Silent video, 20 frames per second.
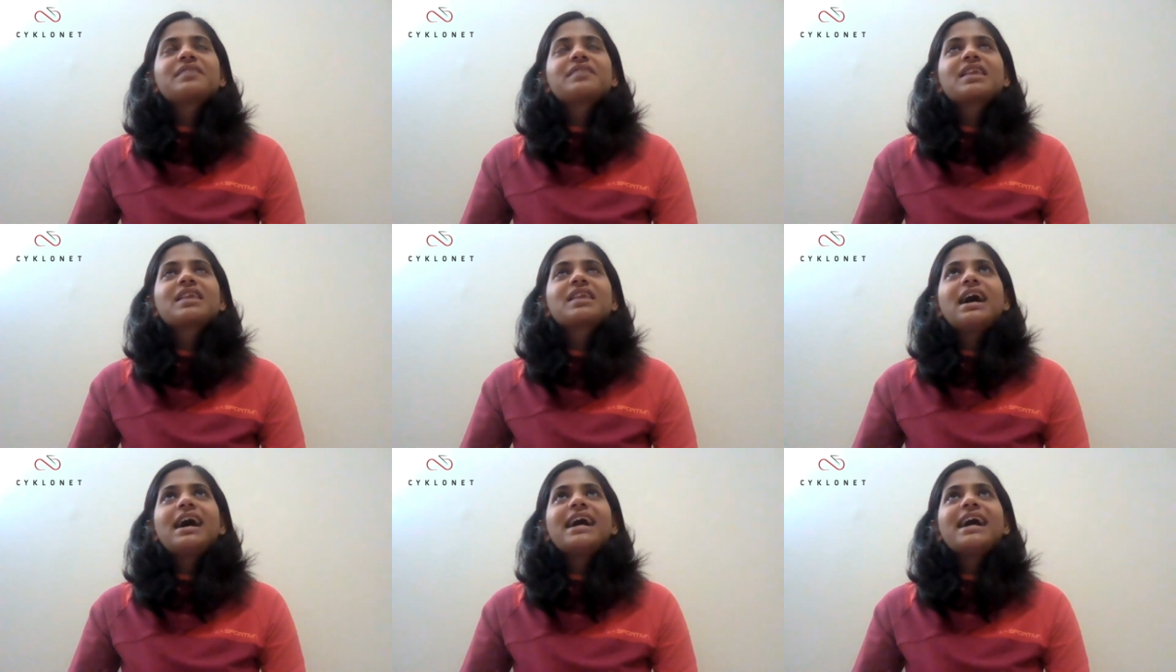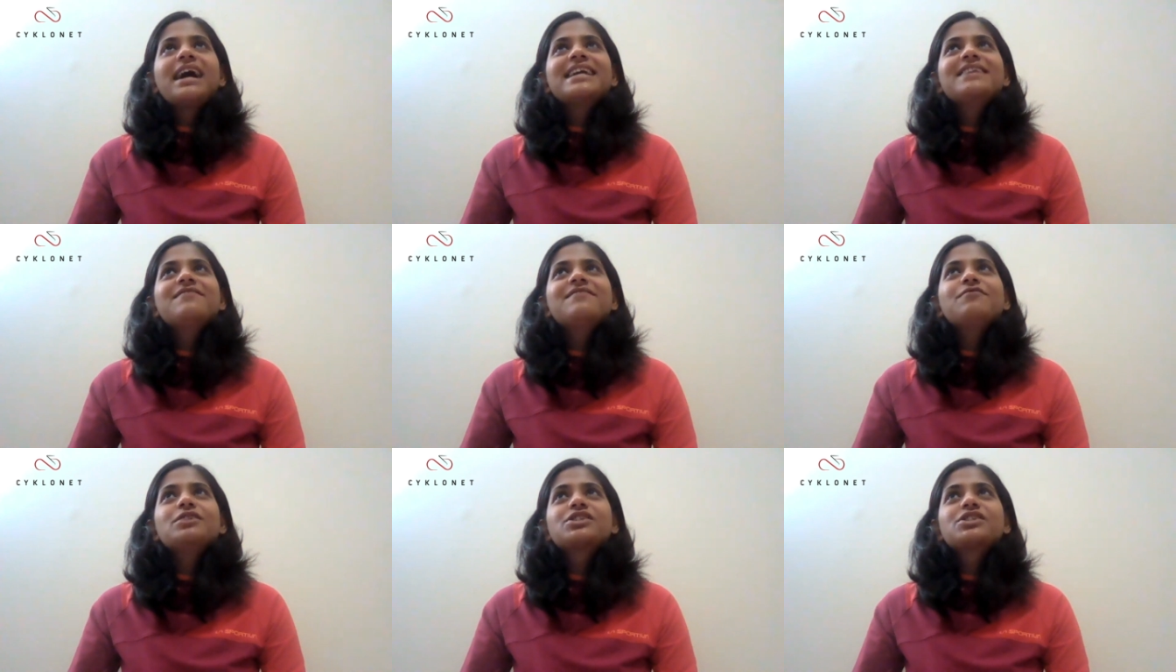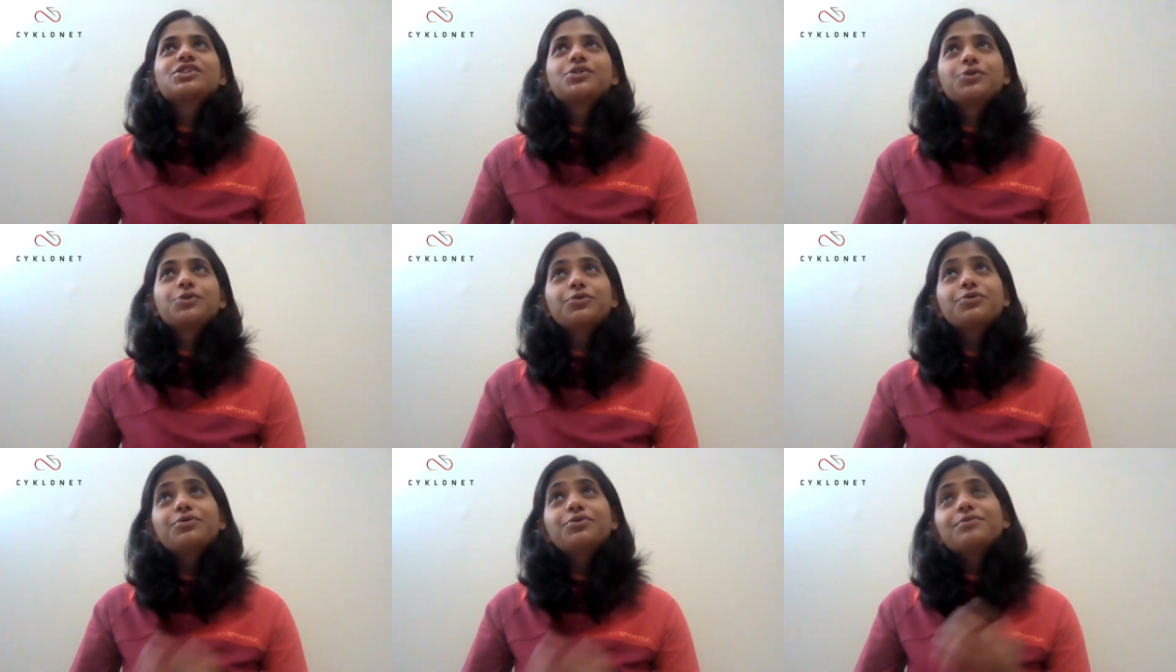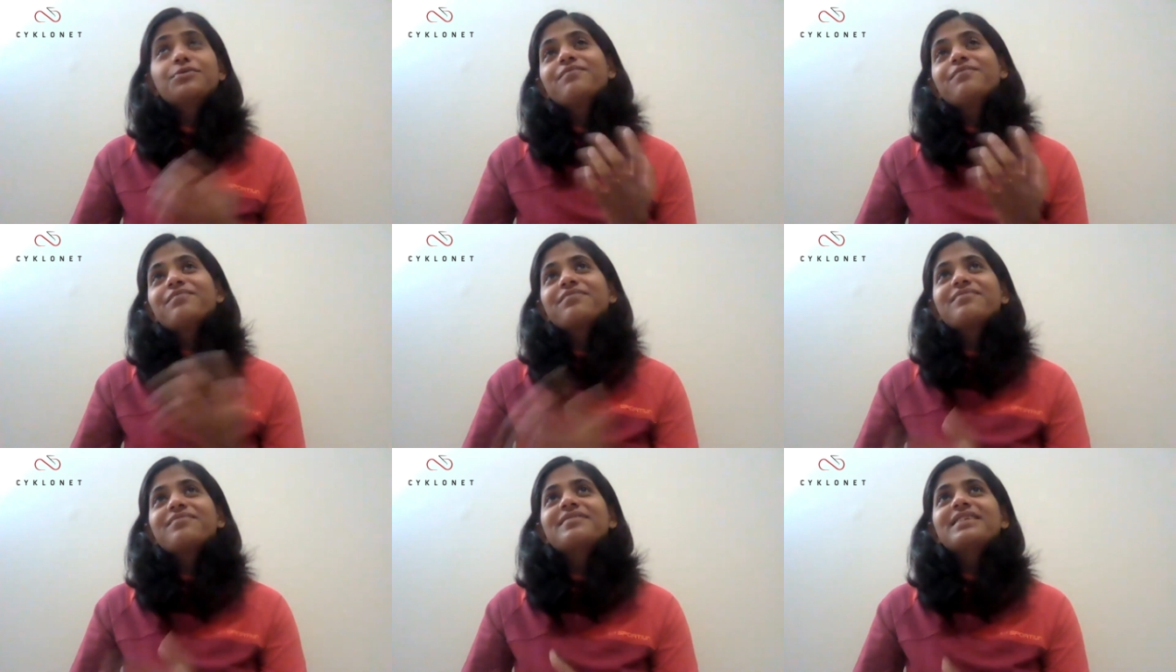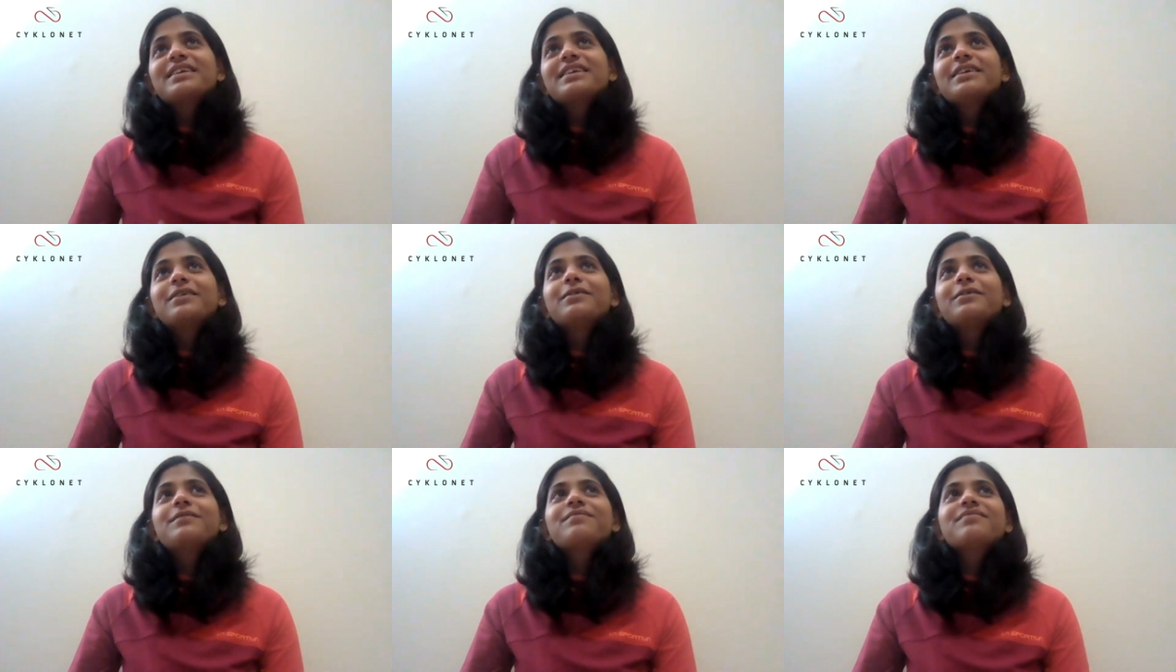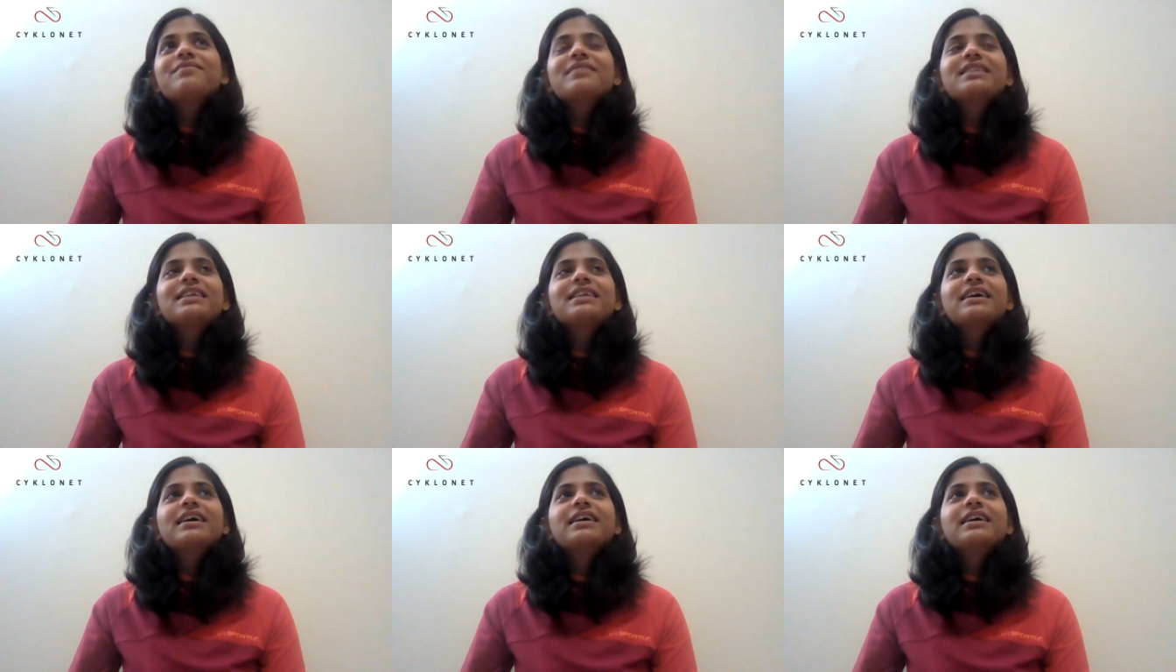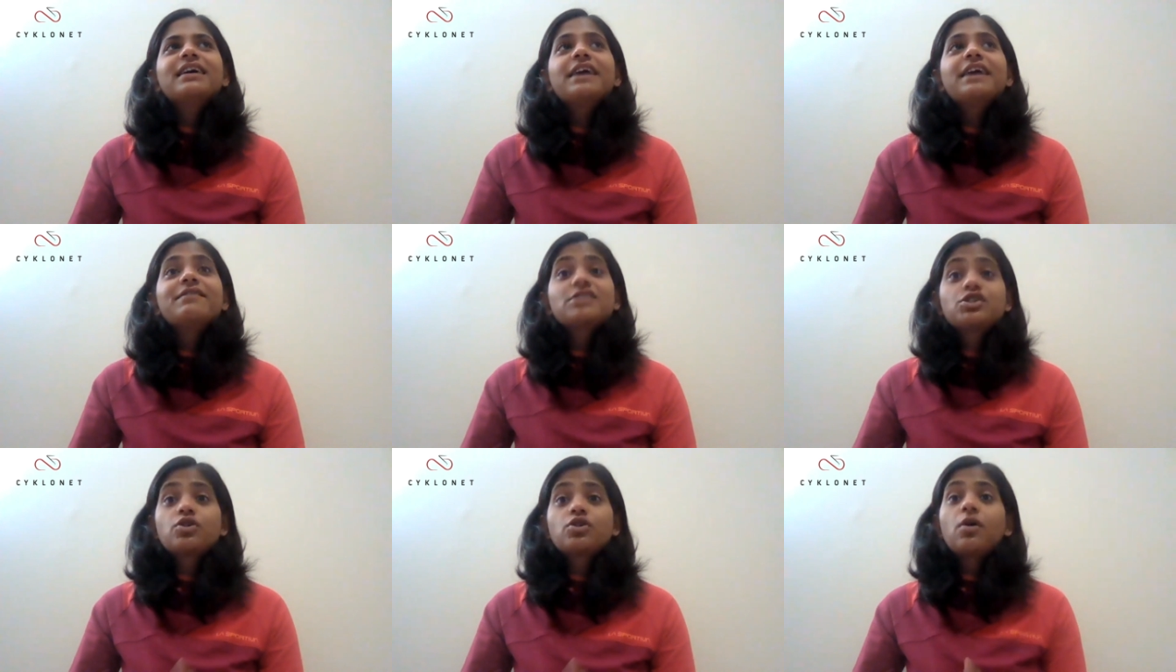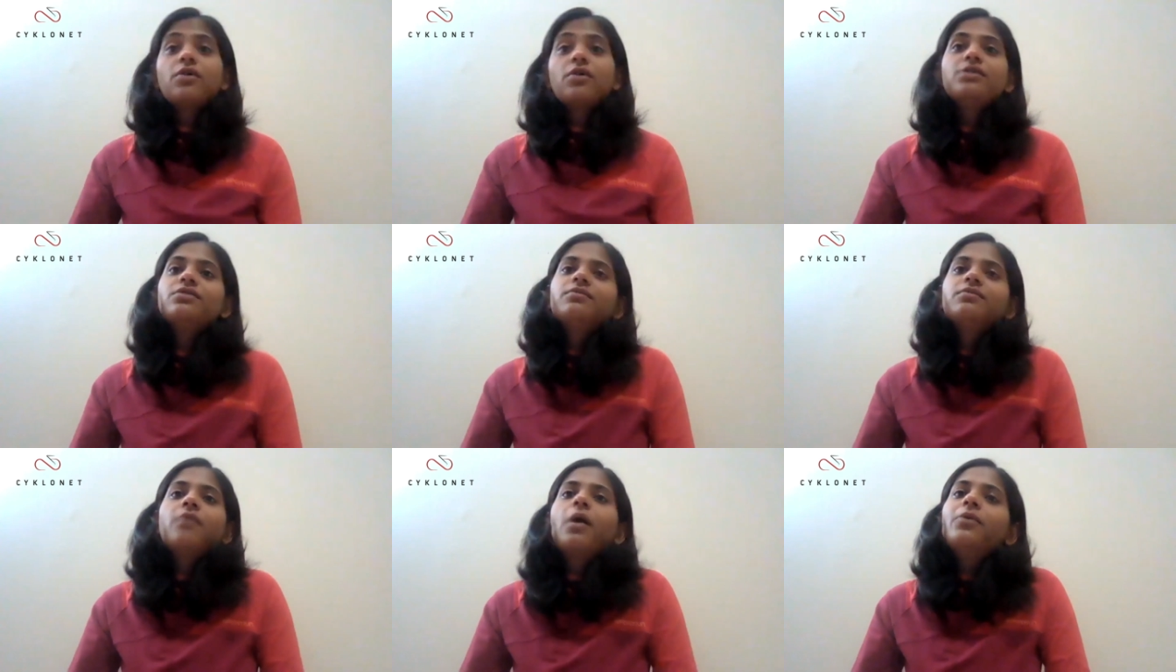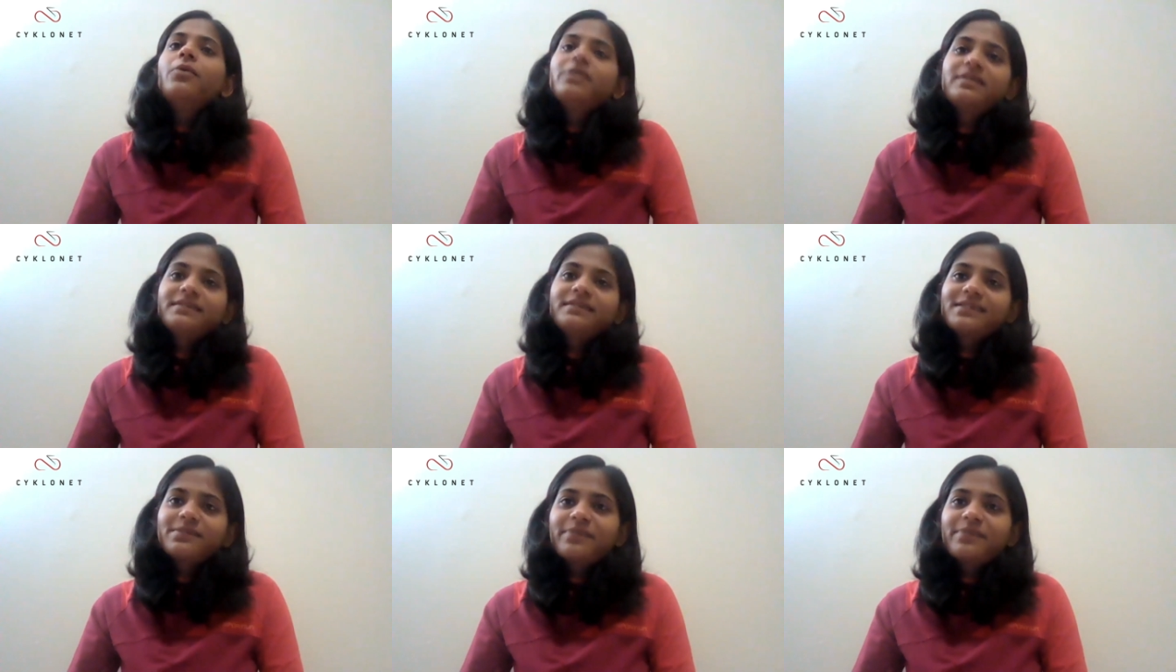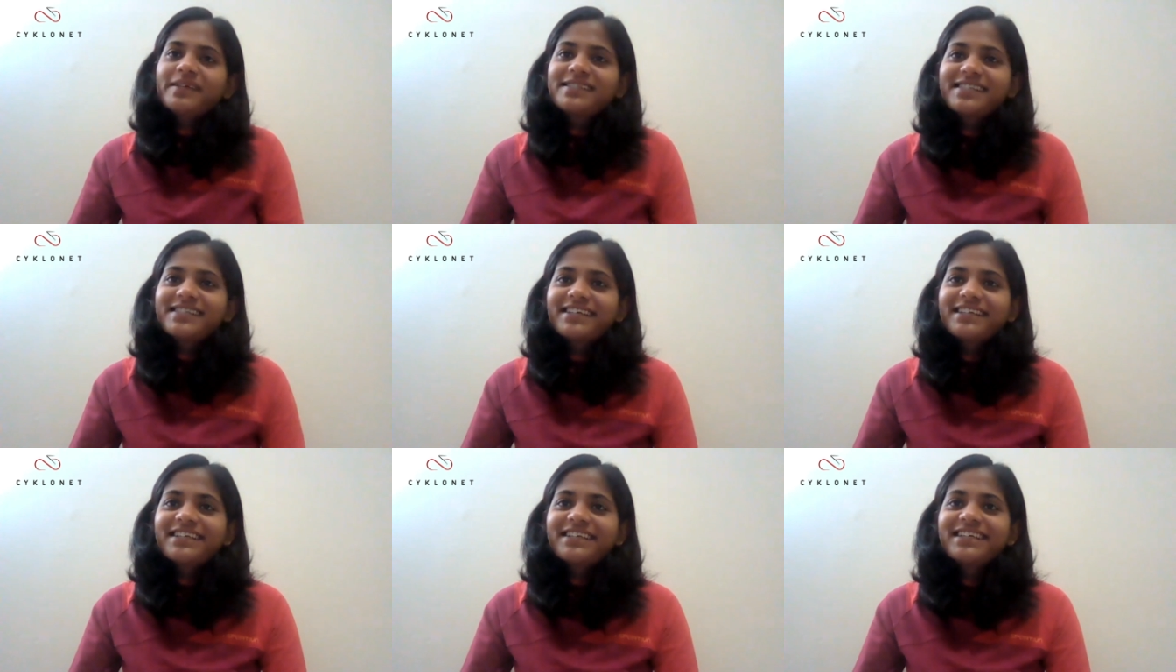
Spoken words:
I was grew, I was drawn to mountains basically.